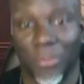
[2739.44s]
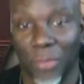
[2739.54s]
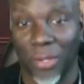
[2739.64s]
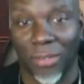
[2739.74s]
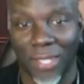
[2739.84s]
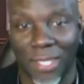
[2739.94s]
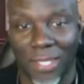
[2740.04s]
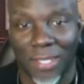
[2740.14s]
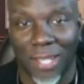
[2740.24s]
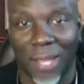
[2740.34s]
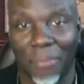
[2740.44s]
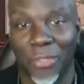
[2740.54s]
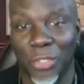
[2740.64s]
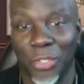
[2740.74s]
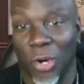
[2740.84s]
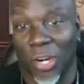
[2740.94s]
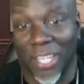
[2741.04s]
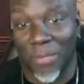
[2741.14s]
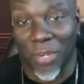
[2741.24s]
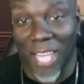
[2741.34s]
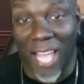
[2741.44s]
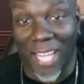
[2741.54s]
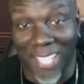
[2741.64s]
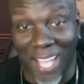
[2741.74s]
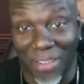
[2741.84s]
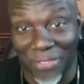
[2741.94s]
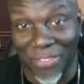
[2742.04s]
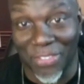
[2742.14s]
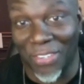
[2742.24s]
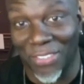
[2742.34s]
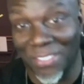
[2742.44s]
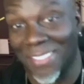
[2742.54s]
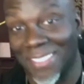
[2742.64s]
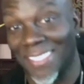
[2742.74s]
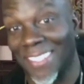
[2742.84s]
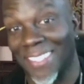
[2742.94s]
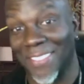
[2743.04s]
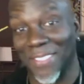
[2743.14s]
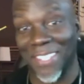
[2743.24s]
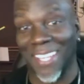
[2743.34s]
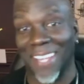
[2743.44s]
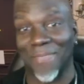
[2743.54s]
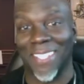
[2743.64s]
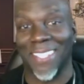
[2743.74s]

well, I'm in New York and we're locked down. So, you know, I mean, the